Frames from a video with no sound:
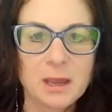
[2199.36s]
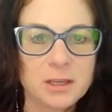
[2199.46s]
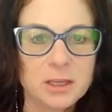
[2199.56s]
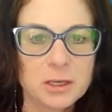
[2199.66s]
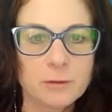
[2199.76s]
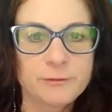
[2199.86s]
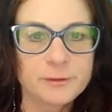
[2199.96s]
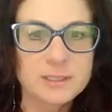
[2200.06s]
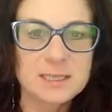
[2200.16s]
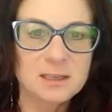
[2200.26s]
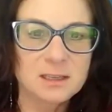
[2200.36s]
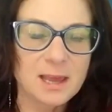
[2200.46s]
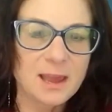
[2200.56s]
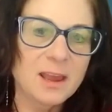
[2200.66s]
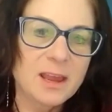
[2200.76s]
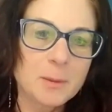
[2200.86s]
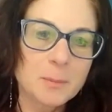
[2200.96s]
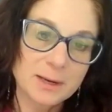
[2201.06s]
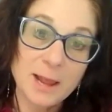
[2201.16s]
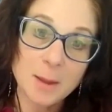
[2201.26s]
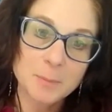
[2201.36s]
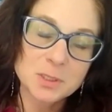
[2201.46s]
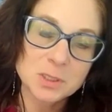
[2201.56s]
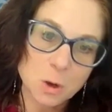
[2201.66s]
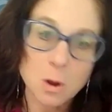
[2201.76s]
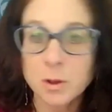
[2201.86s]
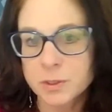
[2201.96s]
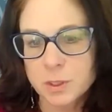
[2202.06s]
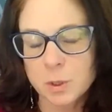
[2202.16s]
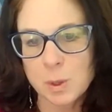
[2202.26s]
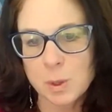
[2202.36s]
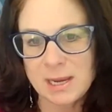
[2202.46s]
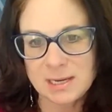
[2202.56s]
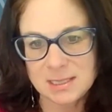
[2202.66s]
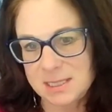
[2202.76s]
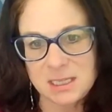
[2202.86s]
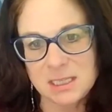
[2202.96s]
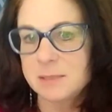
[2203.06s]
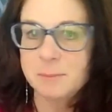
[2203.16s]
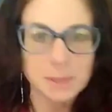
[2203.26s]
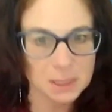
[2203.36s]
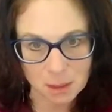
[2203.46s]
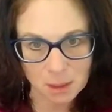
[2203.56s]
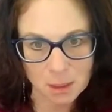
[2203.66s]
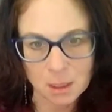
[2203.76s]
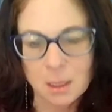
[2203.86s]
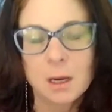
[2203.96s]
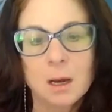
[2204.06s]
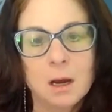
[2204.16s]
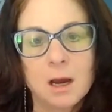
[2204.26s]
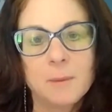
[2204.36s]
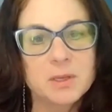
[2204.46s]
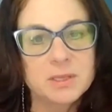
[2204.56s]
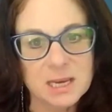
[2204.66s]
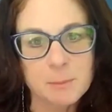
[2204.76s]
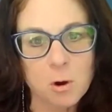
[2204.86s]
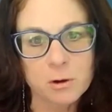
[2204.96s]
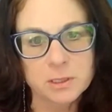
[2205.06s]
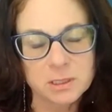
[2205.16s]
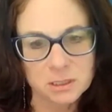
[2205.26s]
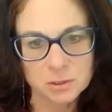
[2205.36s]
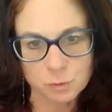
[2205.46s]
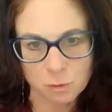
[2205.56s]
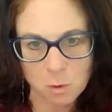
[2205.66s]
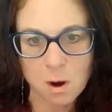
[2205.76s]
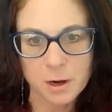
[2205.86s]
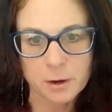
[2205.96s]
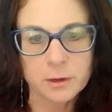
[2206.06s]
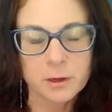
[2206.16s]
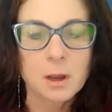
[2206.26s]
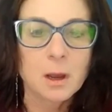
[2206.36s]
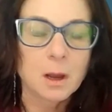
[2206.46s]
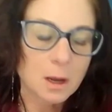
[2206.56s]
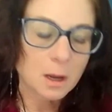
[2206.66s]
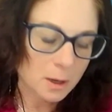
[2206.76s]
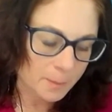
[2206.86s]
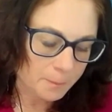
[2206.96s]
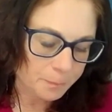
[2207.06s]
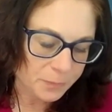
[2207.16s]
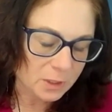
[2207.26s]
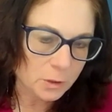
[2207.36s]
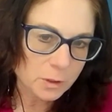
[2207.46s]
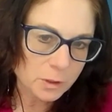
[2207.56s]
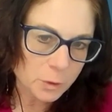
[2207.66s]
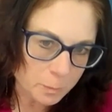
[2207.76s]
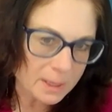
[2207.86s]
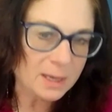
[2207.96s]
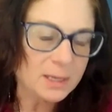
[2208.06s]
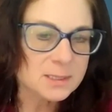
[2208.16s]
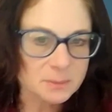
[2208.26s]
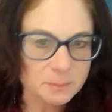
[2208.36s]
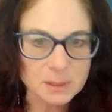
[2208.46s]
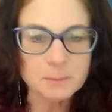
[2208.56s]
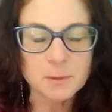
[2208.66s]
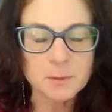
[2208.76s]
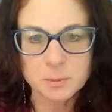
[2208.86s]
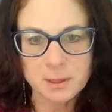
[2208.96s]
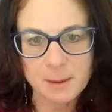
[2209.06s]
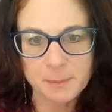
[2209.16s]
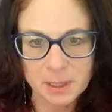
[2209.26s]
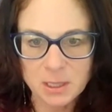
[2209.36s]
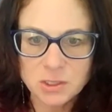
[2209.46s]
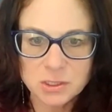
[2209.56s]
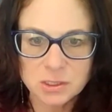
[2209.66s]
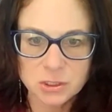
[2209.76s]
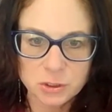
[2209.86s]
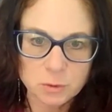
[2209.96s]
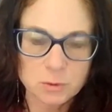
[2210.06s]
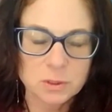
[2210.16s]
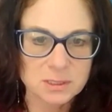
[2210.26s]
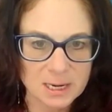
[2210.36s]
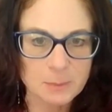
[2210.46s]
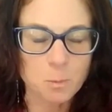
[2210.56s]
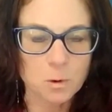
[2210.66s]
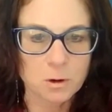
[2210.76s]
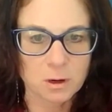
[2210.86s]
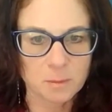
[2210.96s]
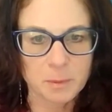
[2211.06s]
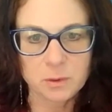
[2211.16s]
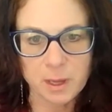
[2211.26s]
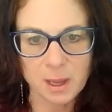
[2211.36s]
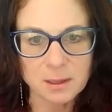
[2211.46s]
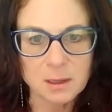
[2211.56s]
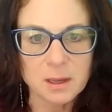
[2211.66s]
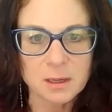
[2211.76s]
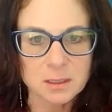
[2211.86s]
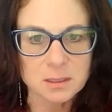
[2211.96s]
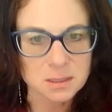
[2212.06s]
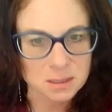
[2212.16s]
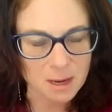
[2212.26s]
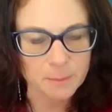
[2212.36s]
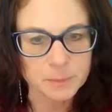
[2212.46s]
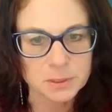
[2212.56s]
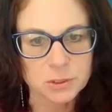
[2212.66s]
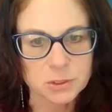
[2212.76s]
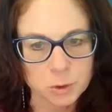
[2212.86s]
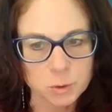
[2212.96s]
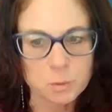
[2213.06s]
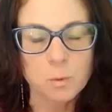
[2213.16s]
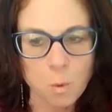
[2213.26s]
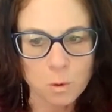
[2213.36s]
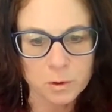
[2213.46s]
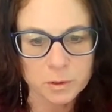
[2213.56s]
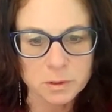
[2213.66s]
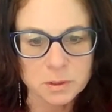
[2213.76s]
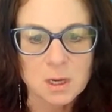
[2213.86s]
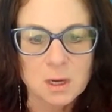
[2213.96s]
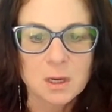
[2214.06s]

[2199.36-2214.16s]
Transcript: 15A, but it happens to also 18B. The same R&D is required. You may submit multiple applications to do the same work, but you cannot accept 2 awards